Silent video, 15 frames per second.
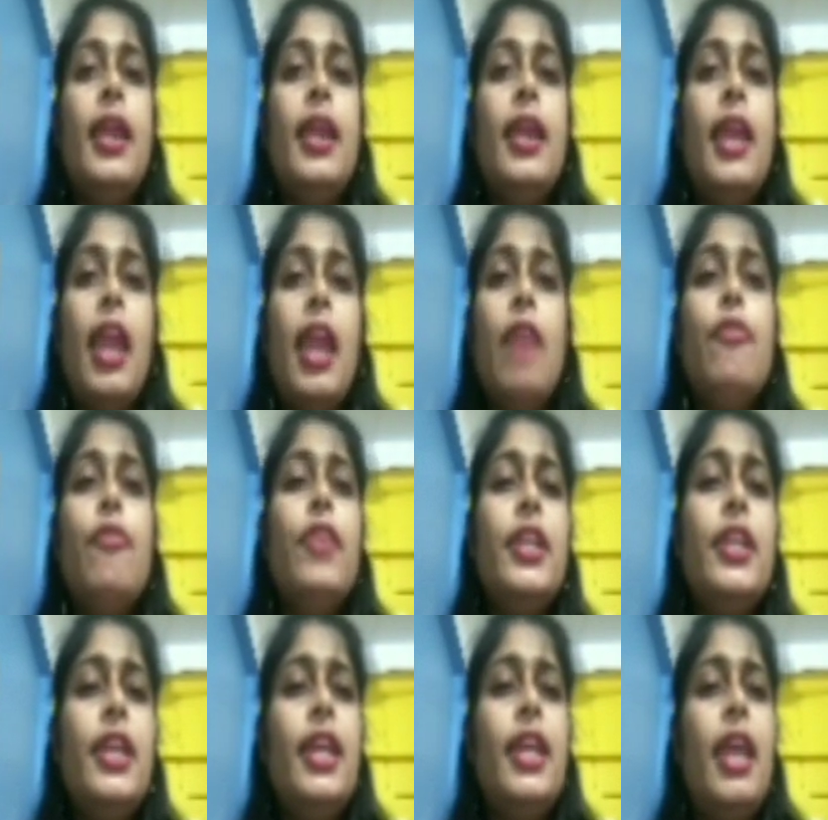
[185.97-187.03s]

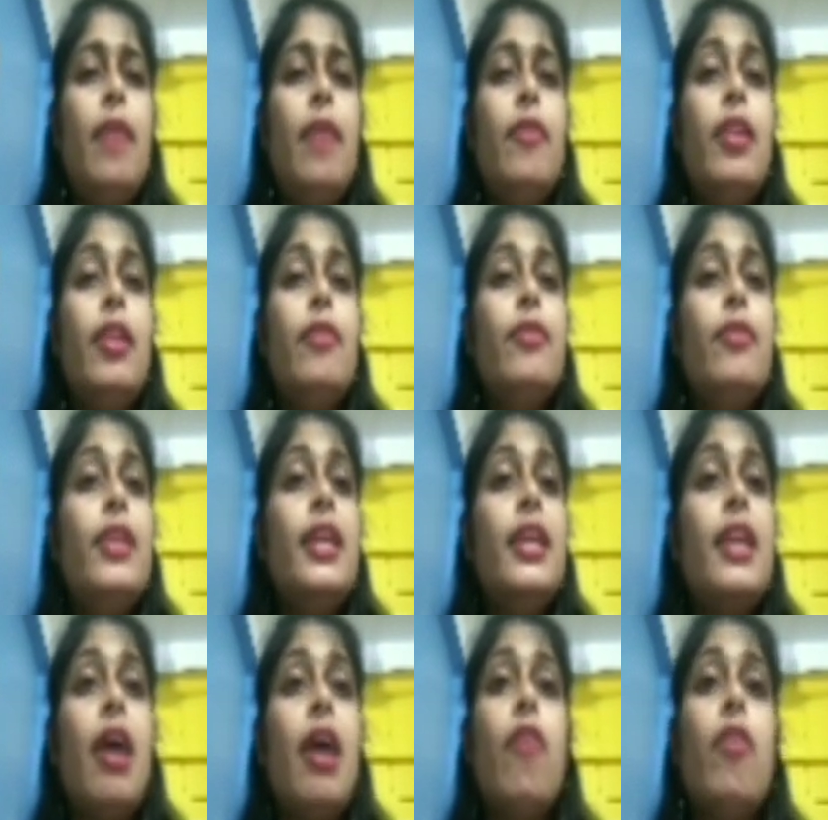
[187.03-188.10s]
everything available in
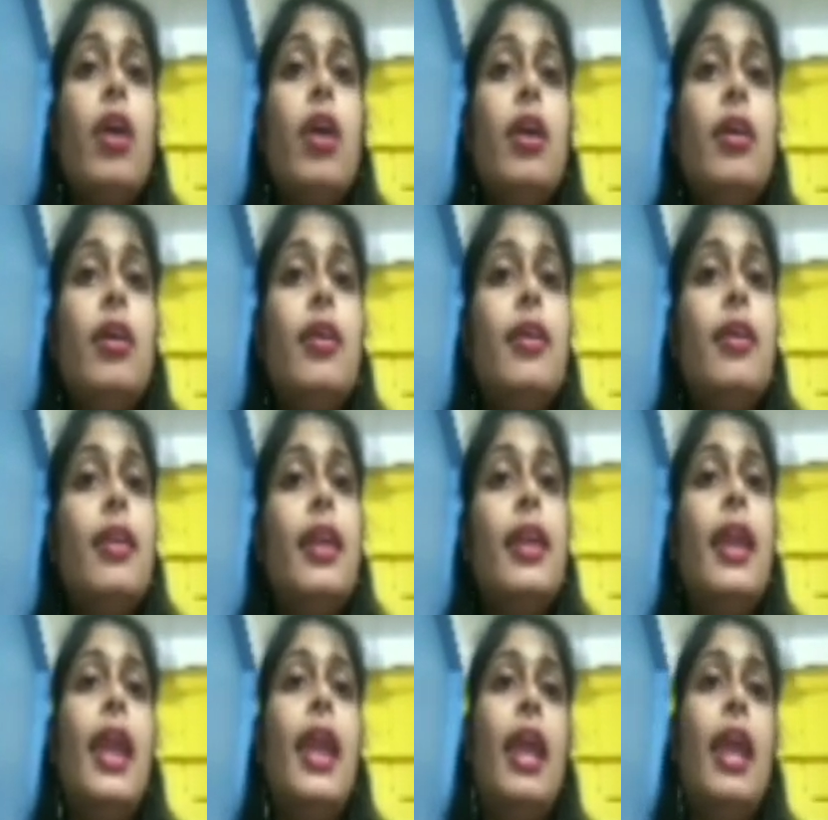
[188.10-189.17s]
our
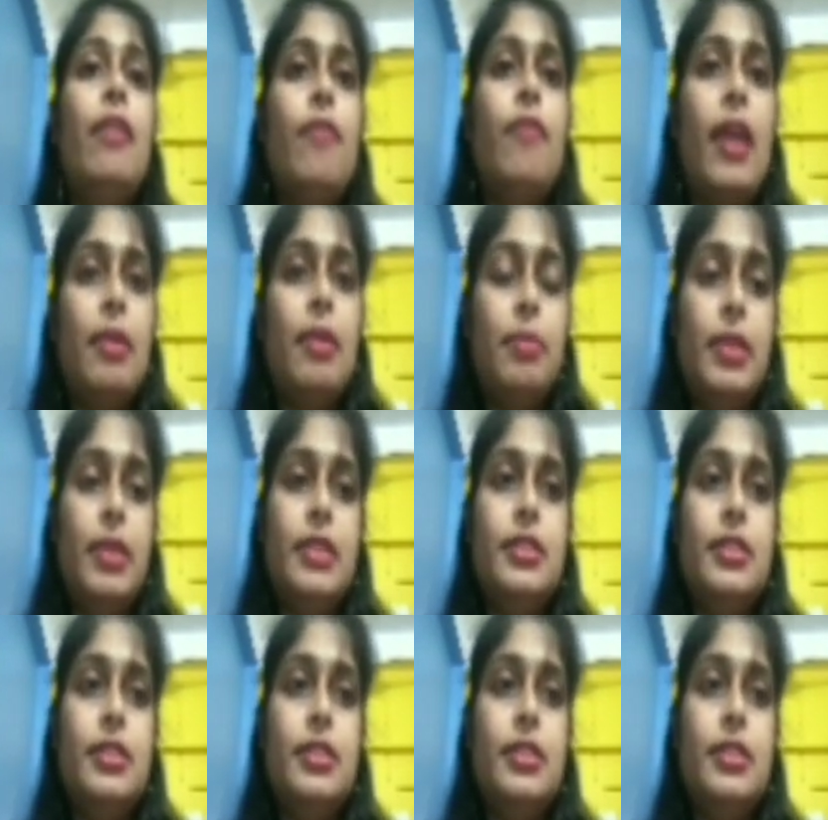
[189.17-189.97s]
environments,